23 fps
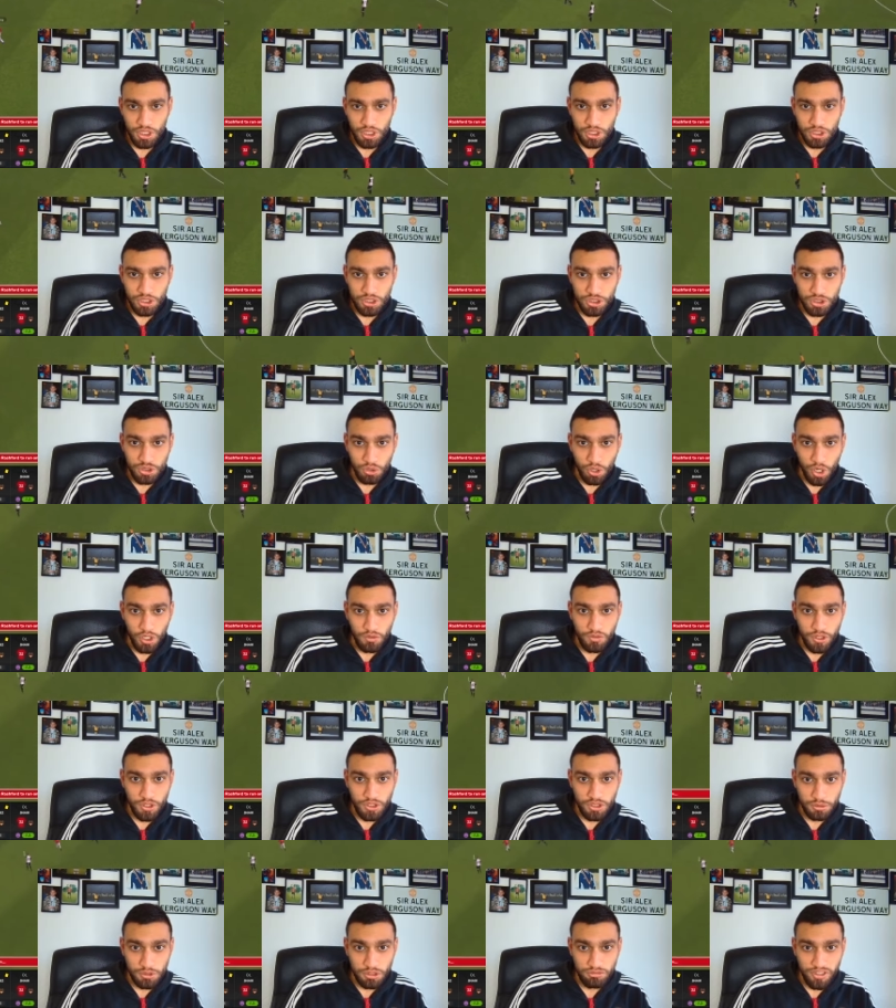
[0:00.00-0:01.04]
Shaw over the
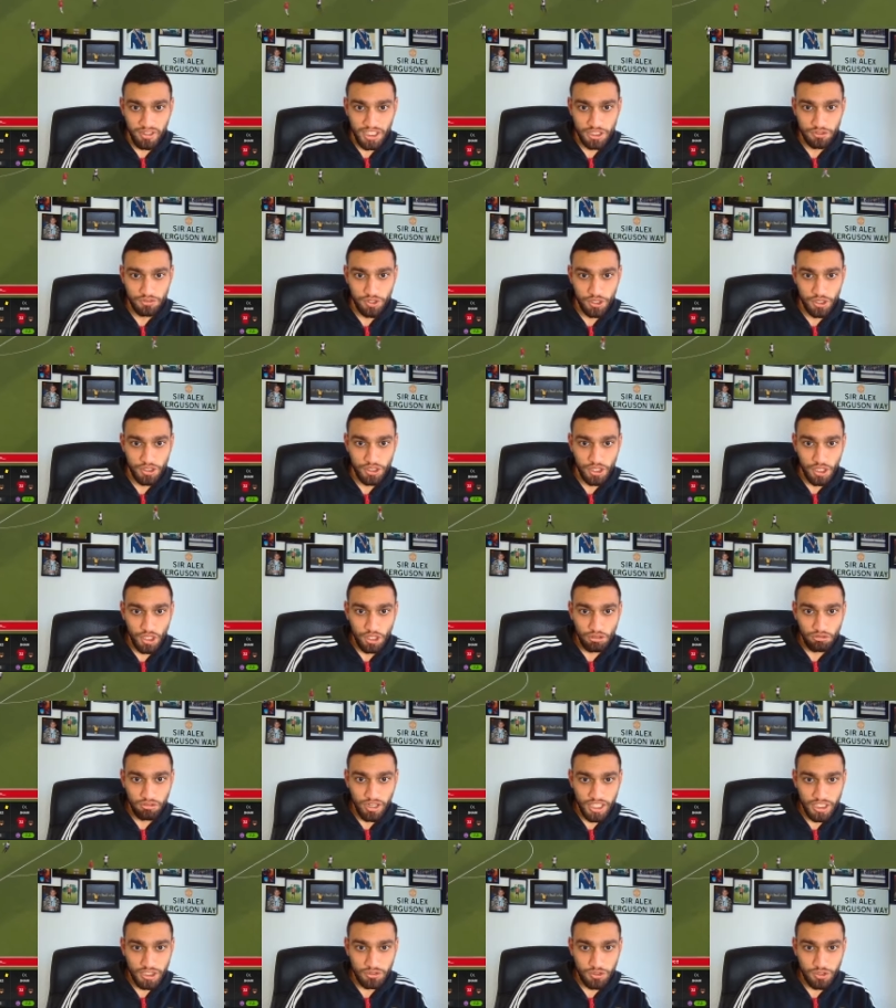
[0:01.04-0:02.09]
top to Rashford.
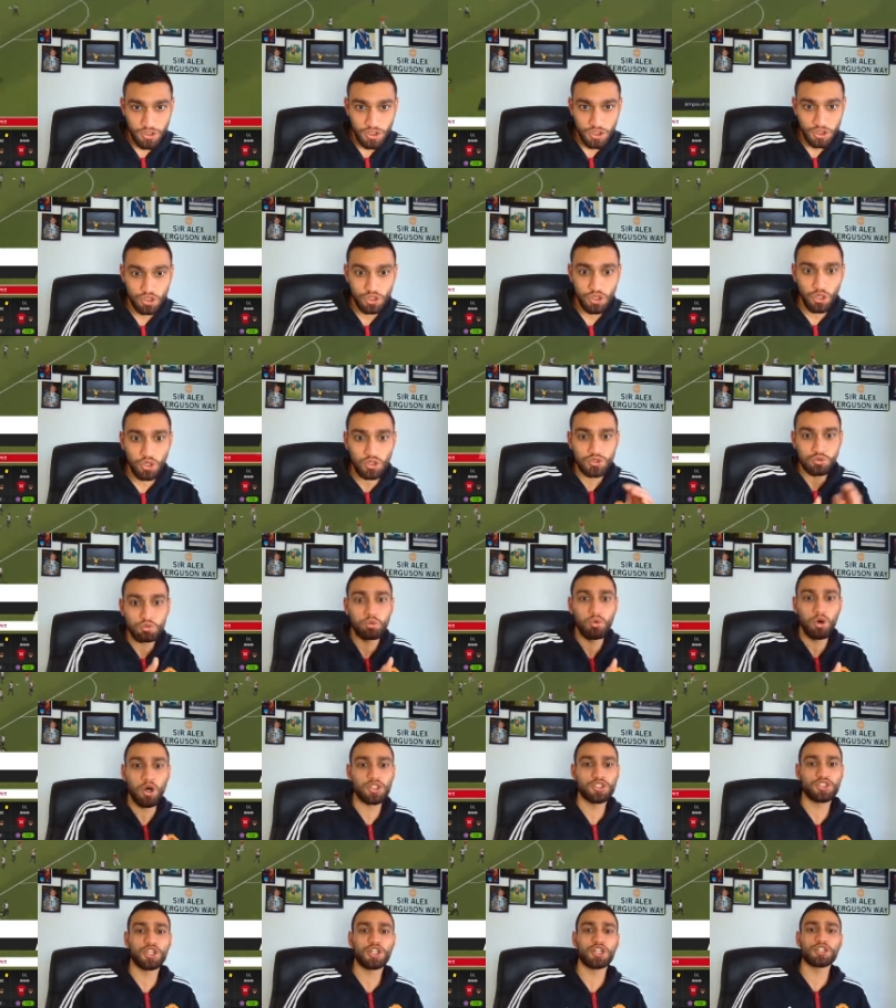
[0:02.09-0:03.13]
Rashford scores.
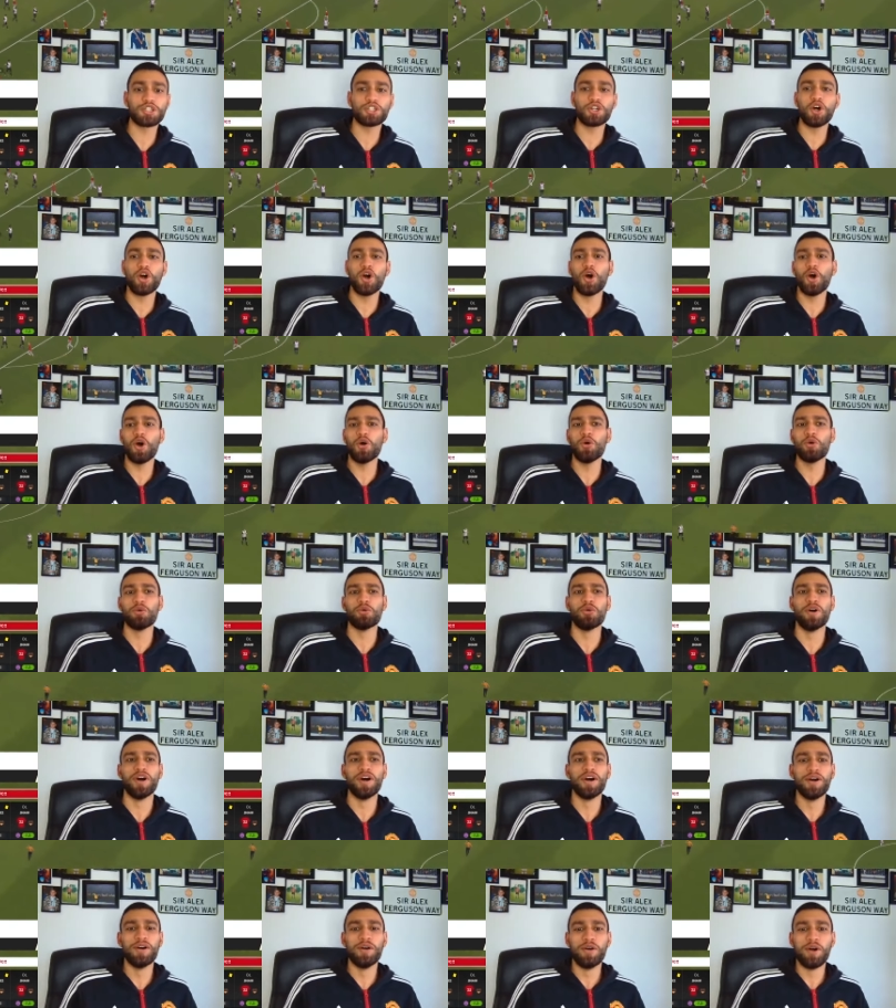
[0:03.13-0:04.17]
What a goal!
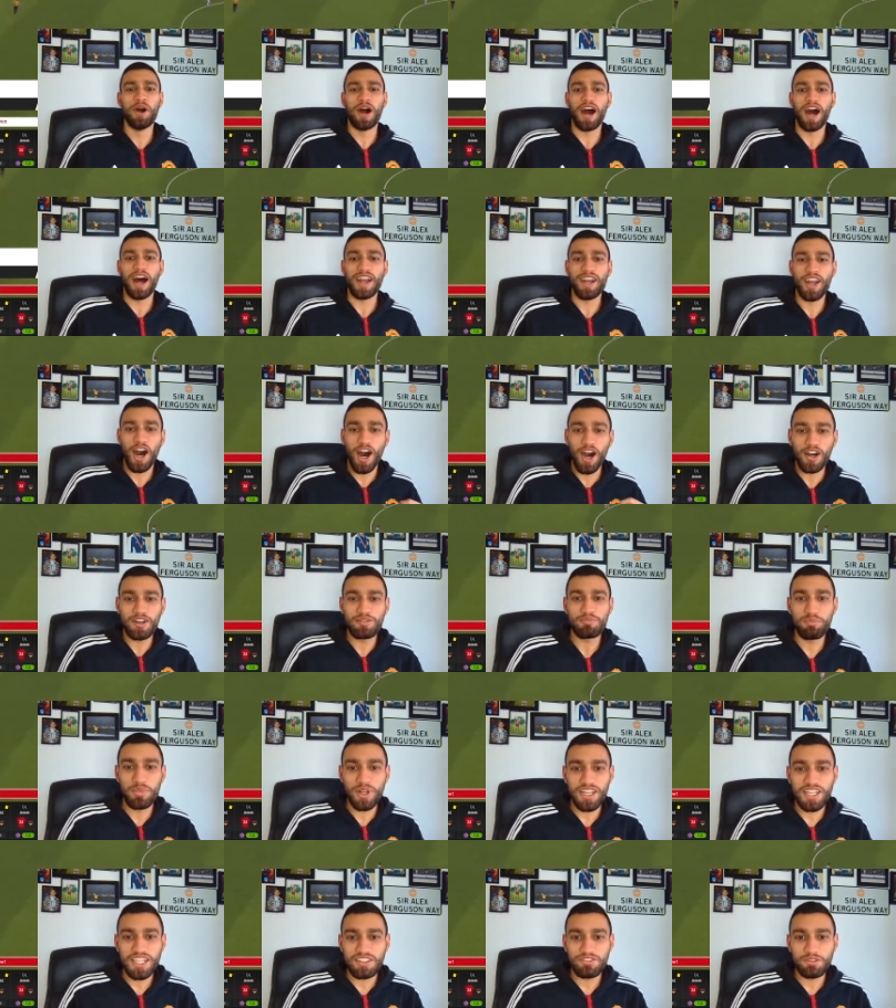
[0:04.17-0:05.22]
An
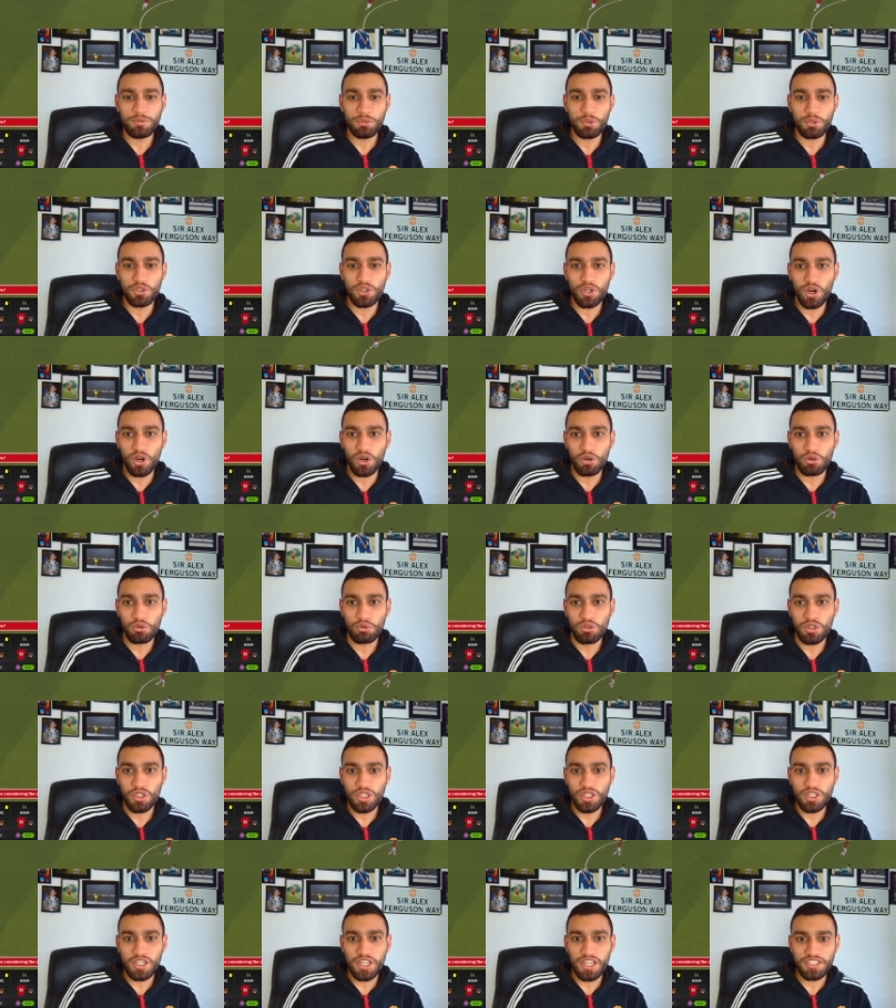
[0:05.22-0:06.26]
unbelievable goal.
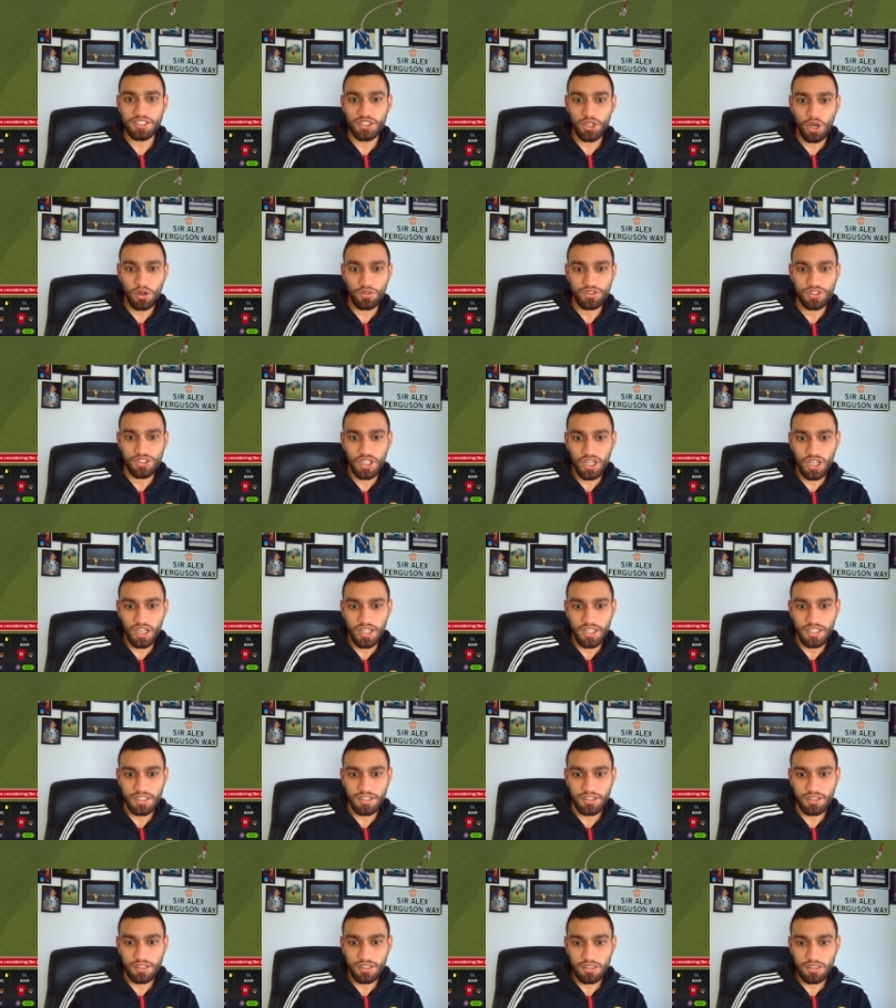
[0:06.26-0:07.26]
Is it offside?